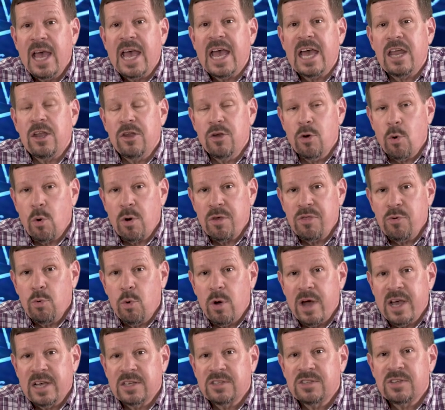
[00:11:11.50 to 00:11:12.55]
and
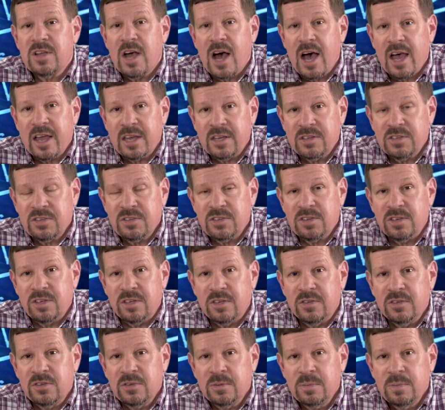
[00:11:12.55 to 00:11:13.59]
Northwest
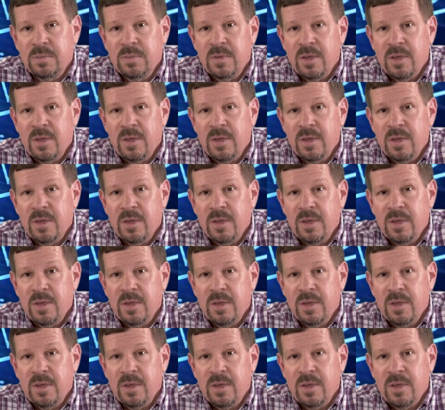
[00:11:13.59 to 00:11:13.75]
ISDs.